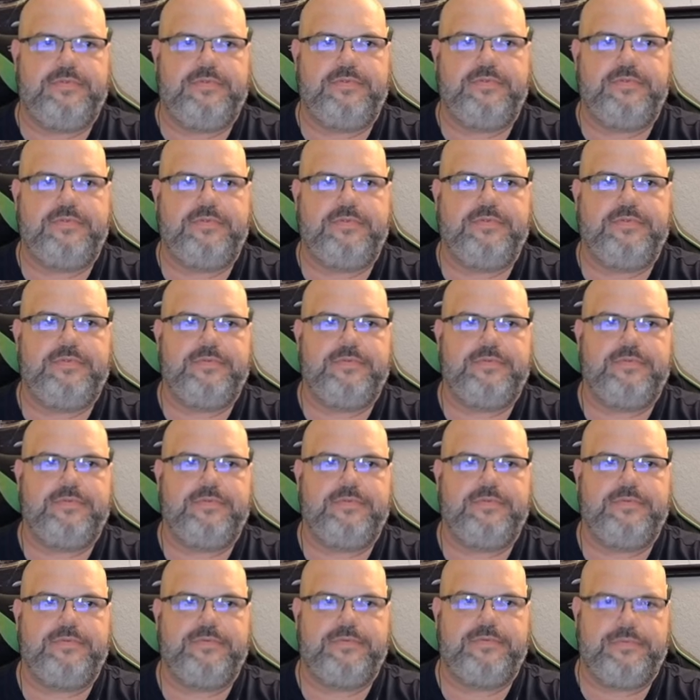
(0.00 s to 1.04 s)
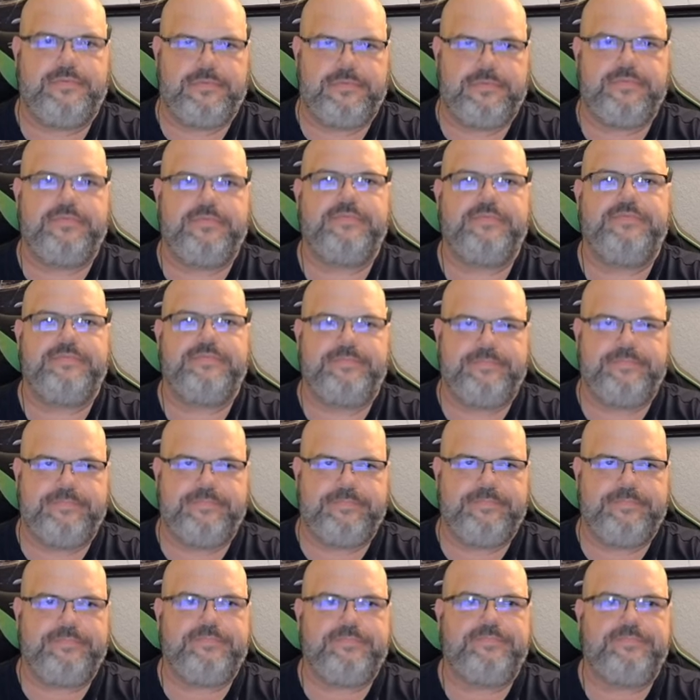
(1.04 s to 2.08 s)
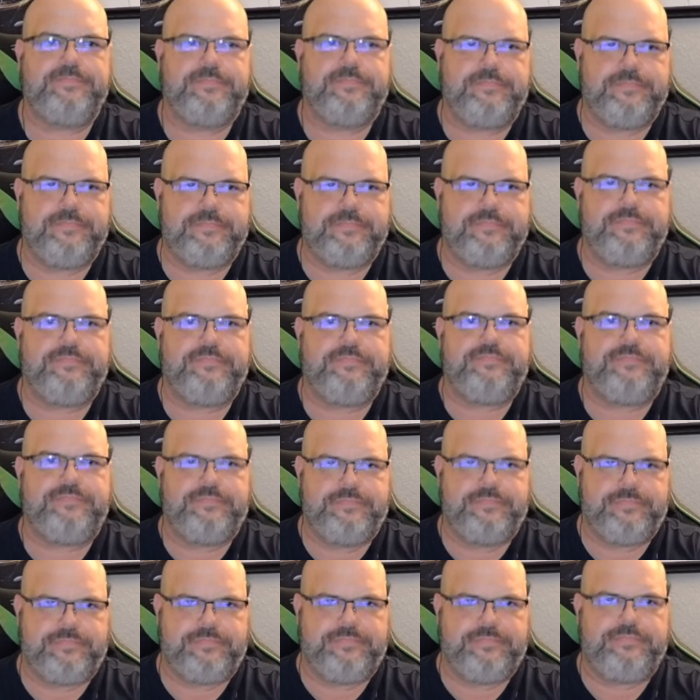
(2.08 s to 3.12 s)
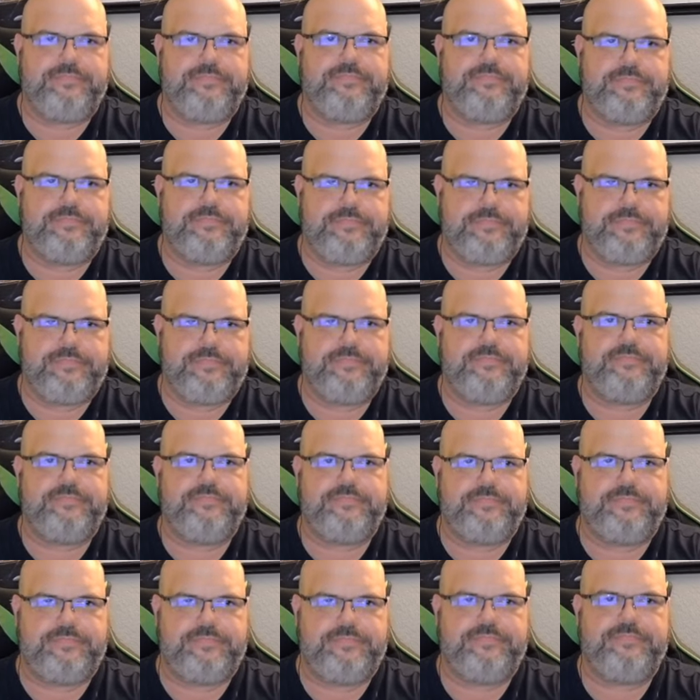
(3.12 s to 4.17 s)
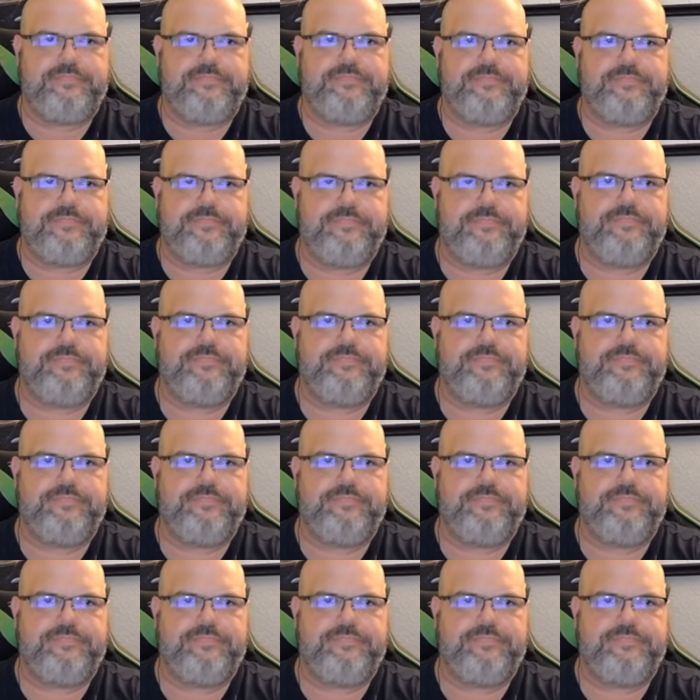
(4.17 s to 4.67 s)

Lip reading: The person shown says nothing.